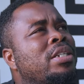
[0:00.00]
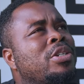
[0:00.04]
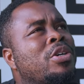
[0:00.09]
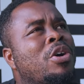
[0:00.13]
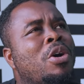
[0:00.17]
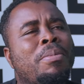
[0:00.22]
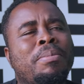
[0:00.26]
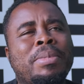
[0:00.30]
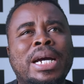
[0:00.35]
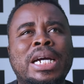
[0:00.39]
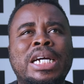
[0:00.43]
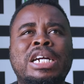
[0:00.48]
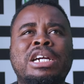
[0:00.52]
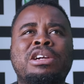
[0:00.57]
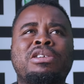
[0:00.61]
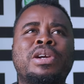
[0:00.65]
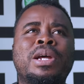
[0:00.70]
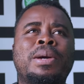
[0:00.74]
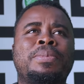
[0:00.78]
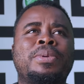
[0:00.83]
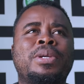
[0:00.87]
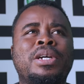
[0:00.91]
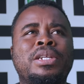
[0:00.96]
You're my
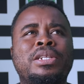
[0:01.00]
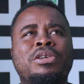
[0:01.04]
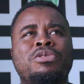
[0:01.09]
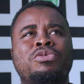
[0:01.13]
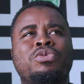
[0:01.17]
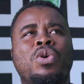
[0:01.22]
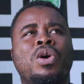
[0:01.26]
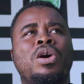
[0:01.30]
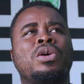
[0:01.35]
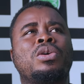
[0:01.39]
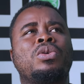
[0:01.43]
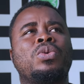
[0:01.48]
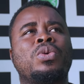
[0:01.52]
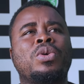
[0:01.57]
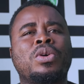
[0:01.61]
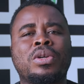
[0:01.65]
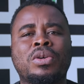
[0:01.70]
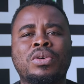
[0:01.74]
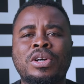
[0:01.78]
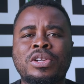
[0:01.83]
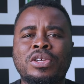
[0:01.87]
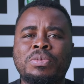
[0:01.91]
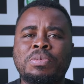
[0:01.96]
crib, you're in the wrong
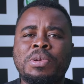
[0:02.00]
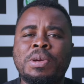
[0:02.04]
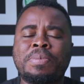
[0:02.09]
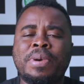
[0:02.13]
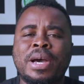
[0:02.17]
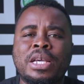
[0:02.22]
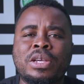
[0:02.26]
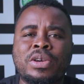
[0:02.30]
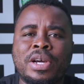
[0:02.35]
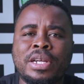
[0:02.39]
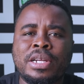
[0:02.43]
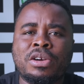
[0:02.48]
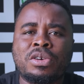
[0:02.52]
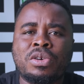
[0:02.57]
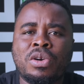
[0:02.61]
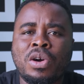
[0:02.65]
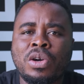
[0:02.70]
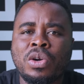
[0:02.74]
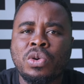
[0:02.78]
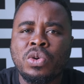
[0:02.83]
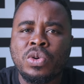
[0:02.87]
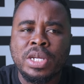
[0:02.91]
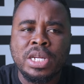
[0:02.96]
hood. What do you mean by you're in the
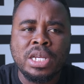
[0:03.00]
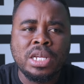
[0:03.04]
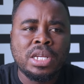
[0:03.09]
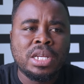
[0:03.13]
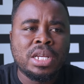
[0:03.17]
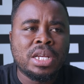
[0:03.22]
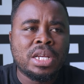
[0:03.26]
wrong hood?